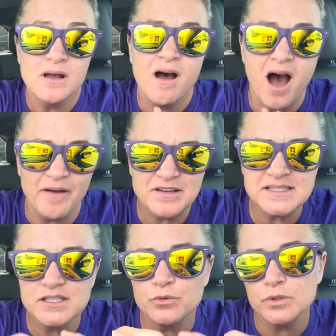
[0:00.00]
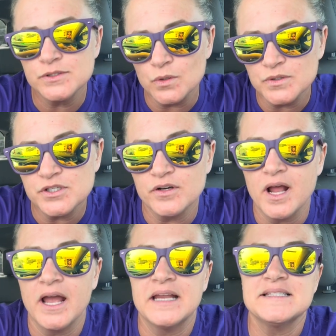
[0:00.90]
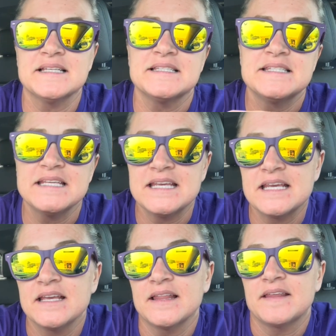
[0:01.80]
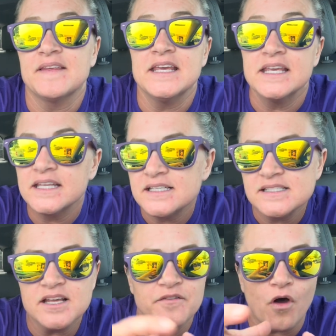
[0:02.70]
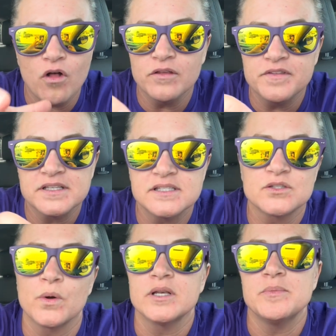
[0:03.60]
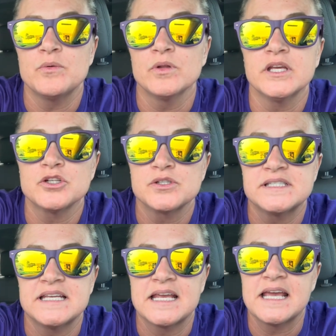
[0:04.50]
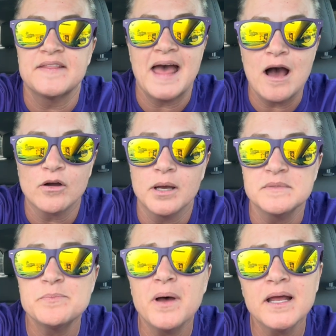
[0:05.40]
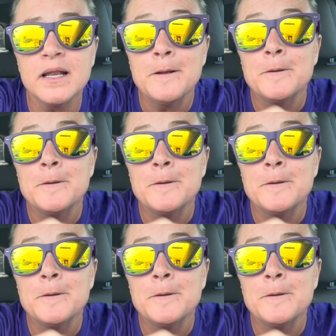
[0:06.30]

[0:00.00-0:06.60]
Obviously, the results are nice, and seeing like the end of all of this is going to be really interesting, and the outcomes, but